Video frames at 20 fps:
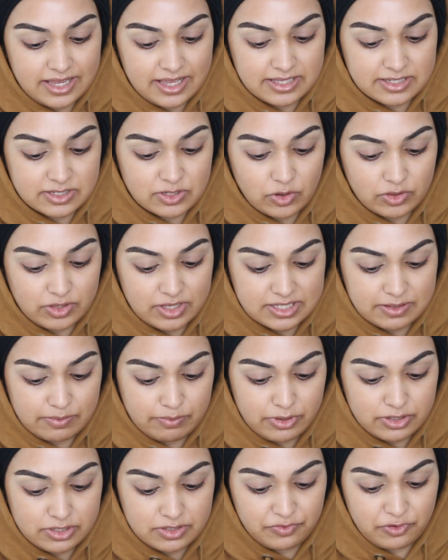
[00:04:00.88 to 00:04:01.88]
it's got these
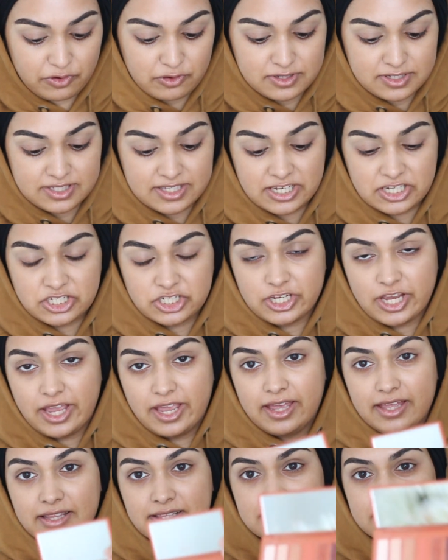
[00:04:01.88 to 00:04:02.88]
beautiful 6
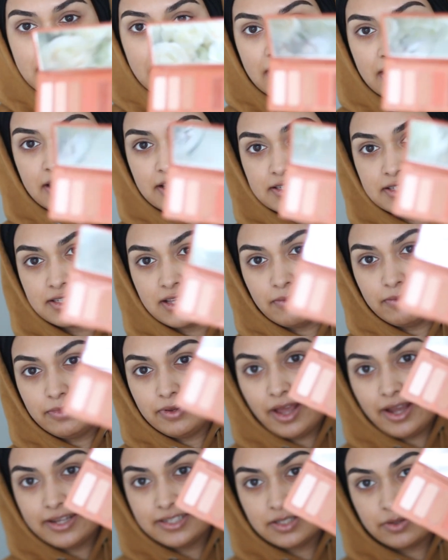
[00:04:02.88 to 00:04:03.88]
shades, some
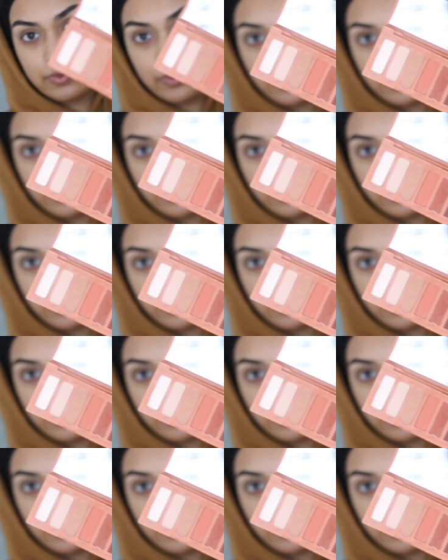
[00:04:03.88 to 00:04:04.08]
lighter